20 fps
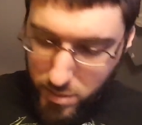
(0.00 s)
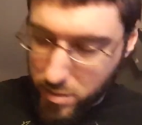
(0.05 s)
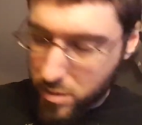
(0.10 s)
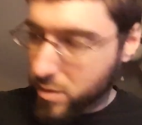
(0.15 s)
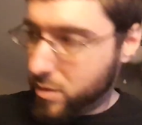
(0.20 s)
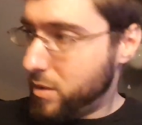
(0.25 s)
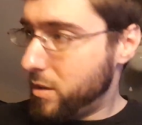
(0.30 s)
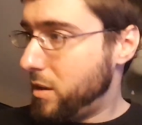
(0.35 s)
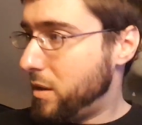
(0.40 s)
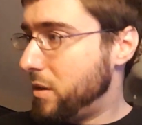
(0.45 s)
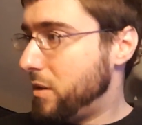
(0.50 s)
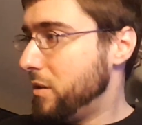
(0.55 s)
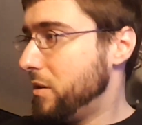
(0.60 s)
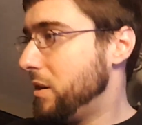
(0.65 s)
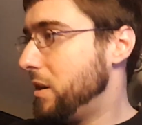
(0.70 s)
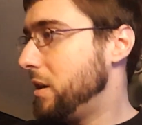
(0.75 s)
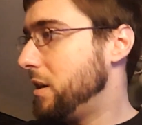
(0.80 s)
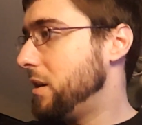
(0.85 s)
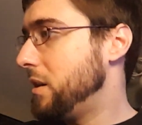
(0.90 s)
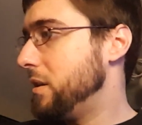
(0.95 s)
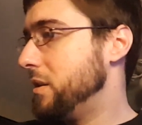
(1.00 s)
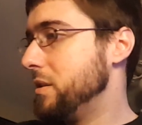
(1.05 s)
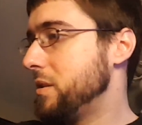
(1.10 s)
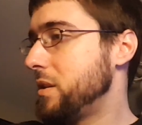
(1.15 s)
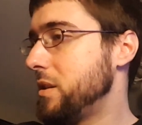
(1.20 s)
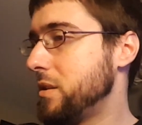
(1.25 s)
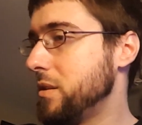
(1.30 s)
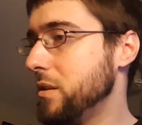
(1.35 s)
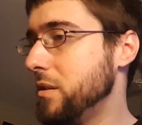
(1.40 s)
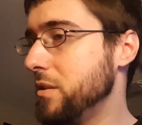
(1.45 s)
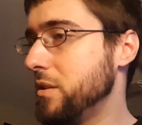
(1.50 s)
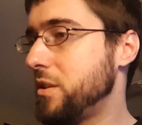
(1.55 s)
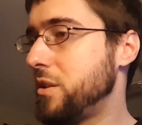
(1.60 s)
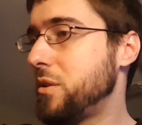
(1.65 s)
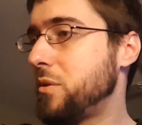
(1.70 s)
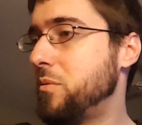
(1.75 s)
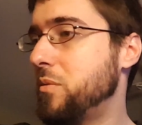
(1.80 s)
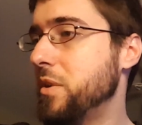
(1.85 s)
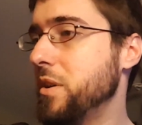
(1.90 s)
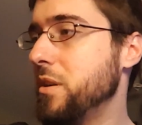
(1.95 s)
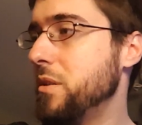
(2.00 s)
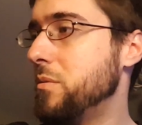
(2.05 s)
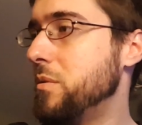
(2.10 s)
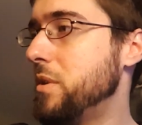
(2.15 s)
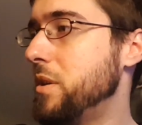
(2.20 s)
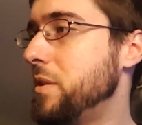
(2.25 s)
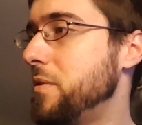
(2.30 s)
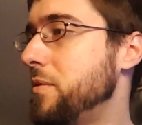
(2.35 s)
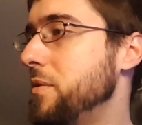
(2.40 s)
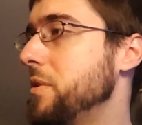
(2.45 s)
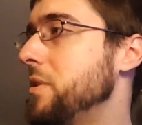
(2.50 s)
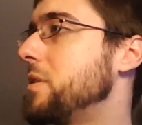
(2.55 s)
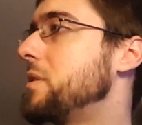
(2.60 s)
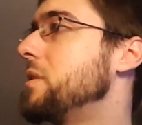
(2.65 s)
So, this is all squared away for the